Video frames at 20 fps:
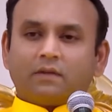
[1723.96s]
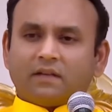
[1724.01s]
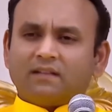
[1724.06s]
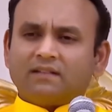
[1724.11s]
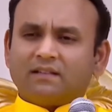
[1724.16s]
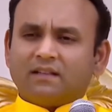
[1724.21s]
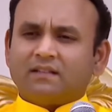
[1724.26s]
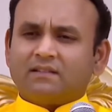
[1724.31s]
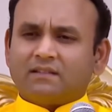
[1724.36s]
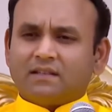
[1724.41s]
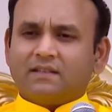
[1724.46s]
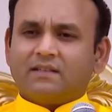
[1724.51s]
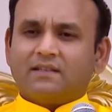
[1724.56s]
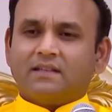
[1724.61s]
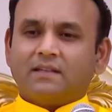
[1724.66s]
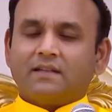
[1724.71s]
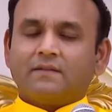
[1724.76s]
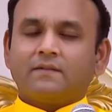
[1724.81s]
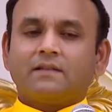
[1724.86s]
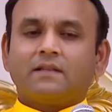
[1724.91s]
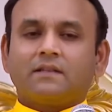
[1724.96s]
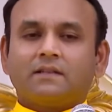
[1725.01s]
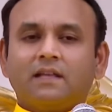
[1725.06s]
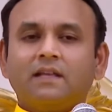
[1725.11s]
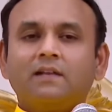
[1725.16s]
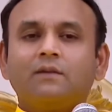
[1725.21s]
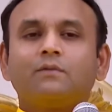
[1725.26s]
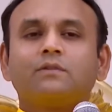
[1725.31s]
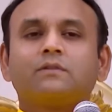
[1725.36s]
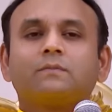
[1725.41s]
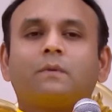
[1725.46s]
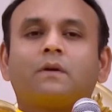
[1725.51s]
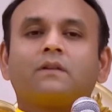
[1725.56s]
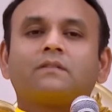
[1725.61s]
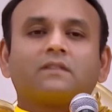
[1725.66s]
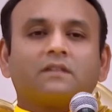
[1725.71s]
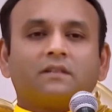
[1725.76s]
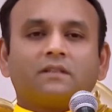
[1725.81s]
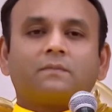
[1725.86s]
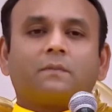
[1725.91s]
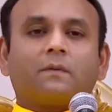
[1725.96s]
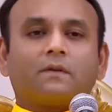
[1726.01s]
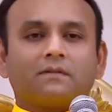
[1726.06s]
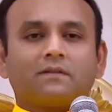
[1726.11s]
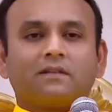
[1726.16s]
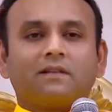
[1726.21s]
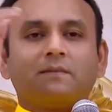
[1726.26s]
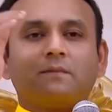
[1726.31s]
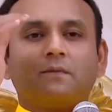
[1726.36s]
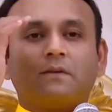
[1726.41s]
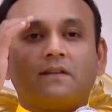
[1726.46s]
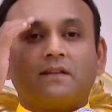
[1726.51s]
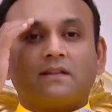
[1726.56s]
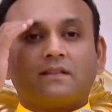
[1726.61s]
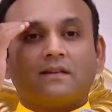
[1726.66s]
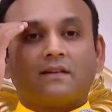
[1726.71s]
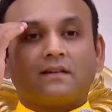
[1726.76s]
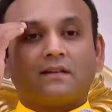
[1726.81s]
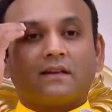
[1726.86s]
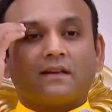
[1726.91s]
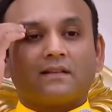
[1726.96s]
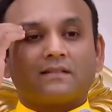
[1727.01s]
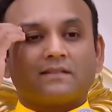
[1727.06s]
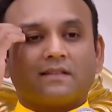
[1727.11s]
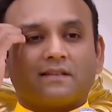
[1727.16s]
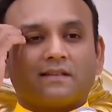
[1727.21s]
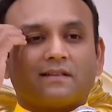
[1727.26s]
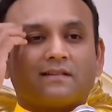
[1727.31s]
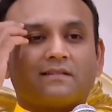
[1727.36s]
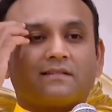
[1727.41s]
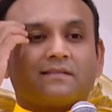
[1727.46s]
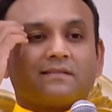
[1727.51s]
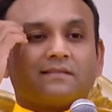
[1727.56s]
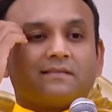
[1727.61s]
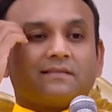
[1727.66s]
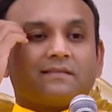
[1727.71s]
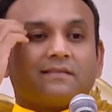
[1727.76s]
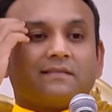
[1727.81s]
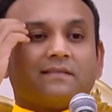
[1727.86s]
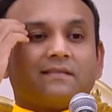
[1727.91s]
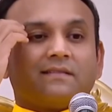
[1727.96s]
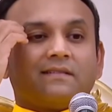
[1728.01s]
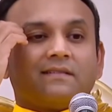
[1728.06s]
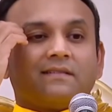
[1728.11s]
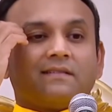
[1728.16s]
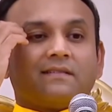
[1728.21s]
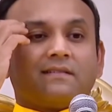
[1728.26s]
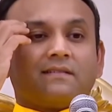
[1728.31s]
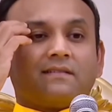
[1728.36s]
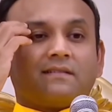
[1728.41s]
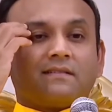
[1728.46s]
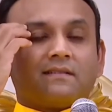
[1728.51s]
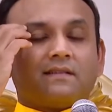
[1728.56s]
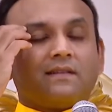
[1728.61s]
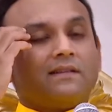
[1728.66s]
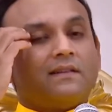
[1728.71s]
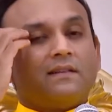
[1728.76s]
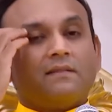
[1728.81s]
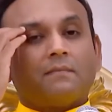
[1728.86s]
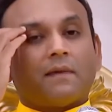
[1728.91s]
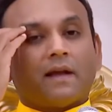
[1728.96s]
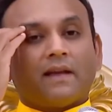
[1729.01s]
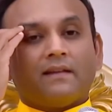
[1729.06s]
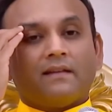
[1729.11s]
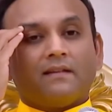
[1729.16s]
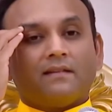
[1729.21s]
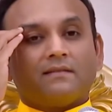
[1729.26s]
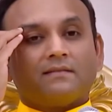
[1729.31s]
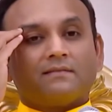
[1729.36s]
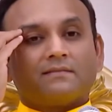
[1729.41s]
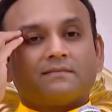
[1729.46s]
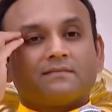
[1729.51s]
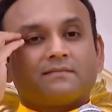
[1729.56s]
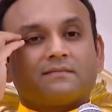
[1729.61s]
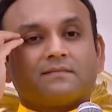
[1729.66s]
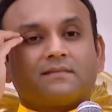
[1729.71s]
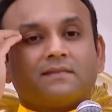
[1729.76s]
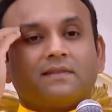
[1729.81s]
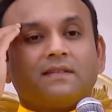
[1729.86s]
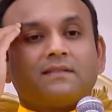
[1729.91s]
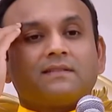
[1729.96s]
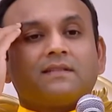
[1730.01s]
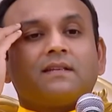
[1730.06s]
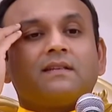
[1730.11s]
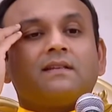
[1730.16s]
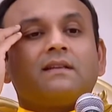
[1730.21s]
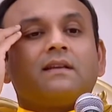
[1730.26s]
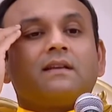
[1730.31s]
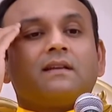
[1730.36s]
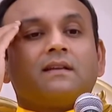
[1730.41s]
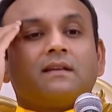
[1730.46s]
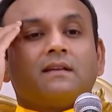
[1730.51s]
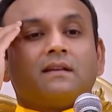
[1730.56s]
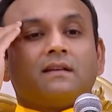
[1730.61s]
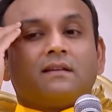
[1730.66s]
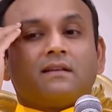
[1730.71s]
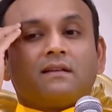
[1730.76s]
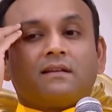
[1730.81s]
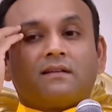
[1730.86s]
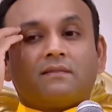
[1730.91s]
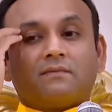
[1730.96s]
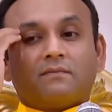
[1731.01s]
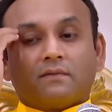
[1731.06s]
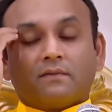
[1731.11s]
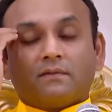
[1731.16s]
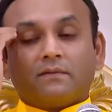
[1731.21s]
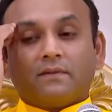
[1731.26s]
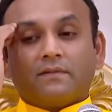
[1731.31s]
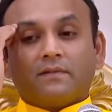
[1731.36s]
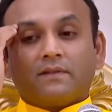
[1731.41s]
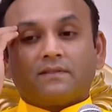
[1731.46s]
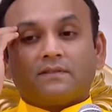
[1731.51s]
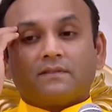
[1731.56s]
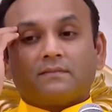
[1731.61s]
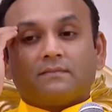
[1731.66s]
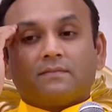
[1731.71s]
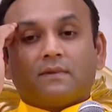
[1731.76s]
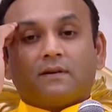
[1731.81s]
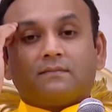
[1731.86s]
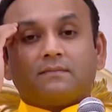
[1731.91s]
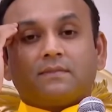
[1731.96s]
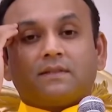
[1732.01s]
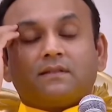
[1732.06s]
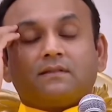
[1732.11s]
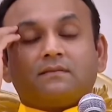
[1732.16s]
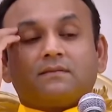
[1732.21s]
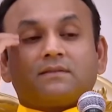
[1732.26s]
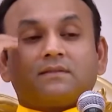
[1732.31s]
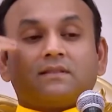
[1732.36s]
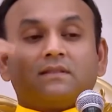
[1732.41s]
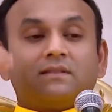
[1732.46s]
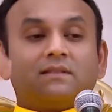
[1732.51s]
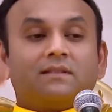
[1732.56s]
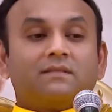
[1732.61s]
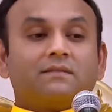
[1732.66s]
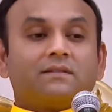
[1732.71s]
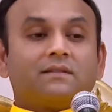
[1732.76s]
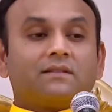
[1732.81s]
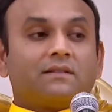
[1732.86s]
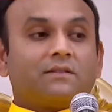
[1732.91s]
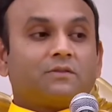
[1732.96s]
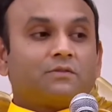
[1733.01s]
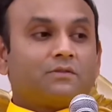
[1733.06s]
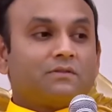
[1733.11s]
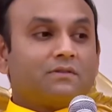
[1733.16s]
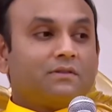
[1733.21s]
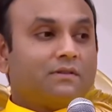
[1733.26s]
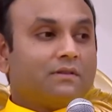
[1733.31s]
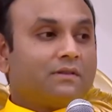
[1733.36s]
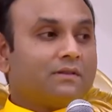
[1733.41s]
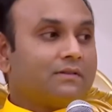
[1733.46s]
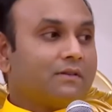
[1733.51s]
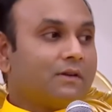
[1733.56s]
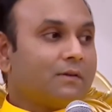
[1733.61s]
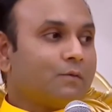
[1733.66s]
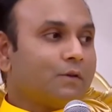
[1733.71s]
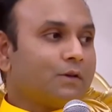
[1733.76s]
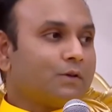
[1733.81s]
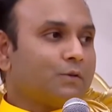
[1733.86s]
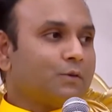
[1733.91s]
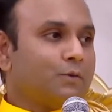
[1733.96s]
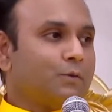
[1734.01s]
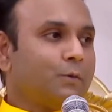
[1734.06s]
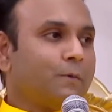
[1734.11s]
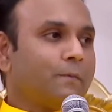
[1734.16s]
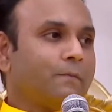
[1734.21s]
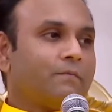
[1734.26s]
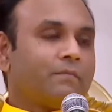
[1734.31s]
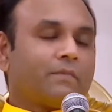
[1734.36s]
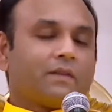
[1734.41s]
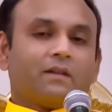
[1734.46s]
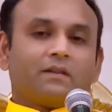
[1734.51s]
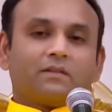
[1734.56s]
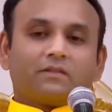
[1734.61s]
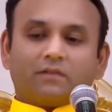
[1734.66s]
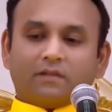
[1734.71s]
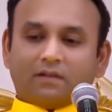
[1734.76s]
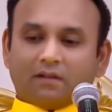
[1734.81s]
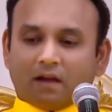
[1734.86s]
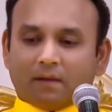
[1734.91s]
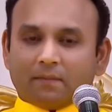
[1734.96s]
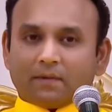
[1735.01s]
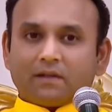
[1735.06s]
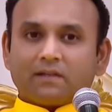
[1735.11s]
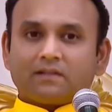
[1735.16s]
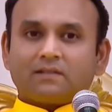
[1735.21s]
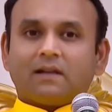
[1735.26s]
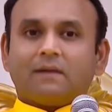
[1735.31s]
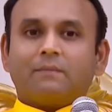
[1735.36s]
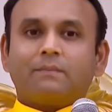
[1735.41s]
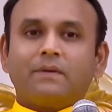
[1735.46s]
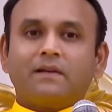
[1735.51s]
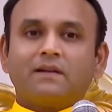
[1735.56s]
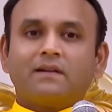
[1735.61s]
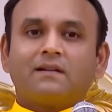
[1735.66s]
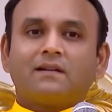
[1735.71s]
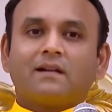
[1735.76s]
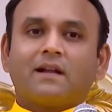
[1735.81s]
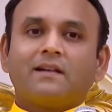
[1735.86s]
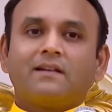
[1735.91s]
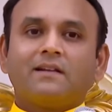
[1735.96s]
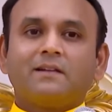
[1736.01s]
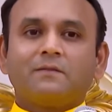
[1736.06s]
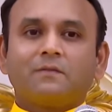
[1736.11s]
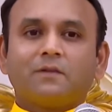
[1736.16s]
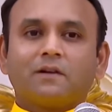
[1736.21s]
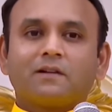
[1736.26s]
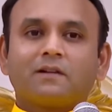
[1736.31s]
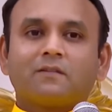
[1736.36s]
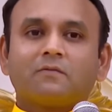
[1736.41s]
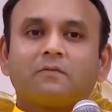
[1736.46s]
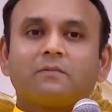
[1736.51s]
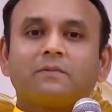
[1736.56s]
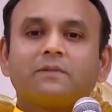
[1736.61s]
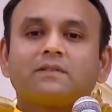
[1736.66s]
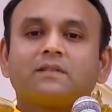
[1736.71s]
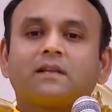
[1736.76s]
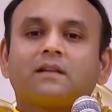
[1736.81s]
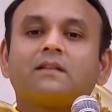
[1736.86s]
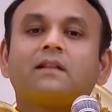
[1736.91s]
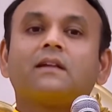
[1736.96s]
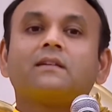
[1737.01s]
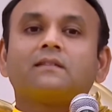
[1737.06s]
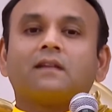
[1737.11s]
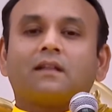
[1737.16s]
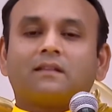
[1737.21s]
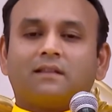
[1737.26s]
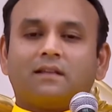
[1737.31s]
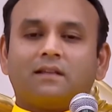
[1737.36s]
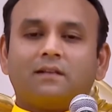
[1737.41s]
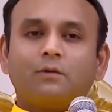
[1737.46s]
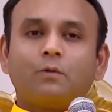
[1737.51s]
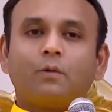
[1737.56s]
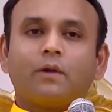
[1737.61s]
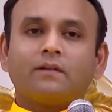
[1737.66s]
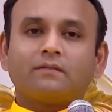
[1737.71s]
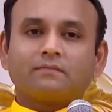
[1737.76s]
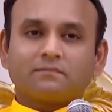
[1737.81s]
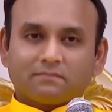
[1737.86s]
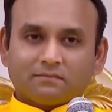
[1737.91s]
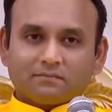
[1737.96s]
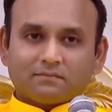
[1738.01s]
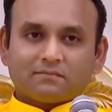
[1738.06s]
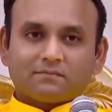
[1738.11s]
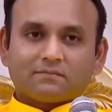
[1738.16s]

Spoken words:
Look at their thinking. Even the king who sponsored, he sponsored him only a third class ticket. He didn't mind. He said, so he was in Bombay and he was thinking whether I should go or not, what to do. Sri Ramakrishna appeared right in front of him and said that nothing doing.